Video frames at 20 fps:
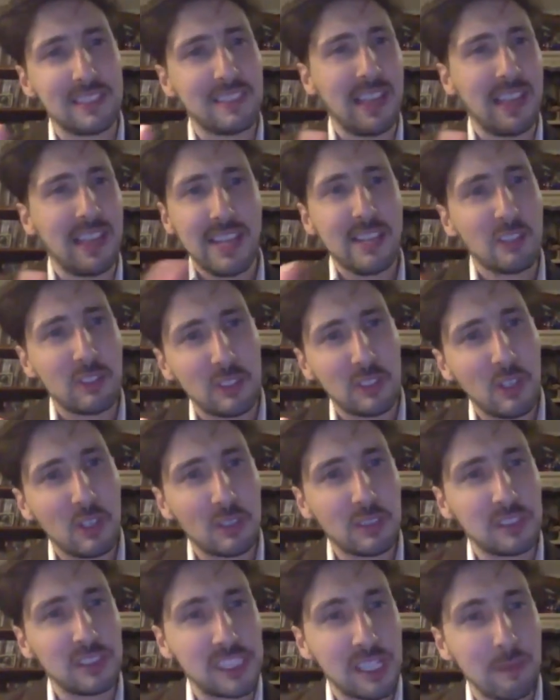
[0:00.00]
nine o'clock
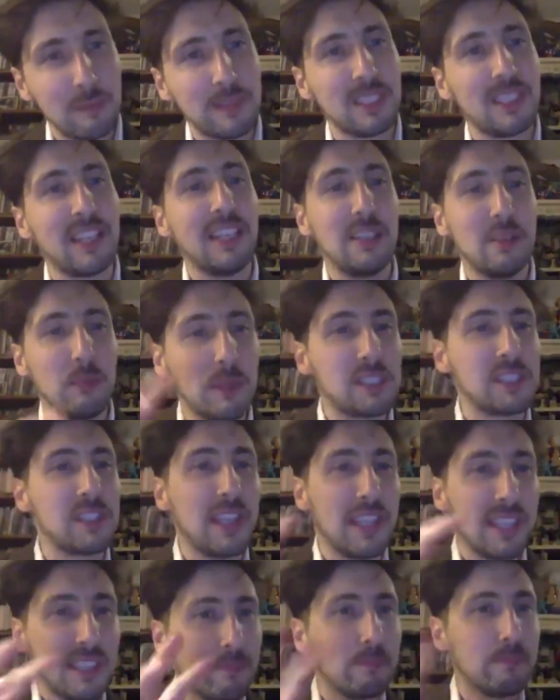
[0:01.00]
or something and it was
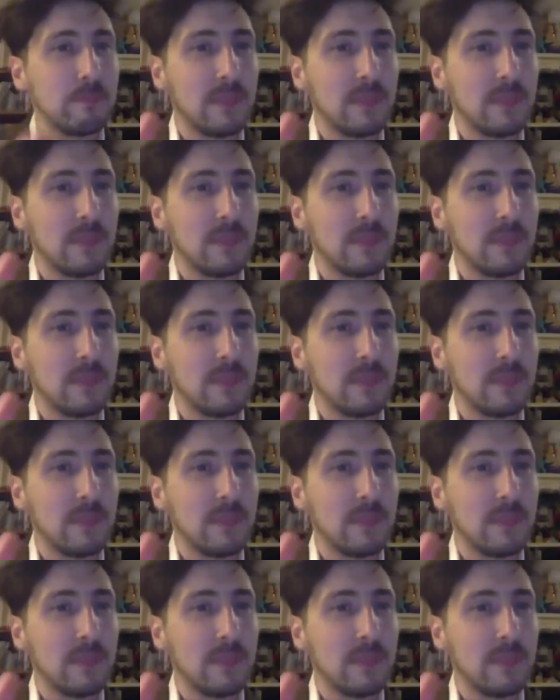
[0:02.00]
like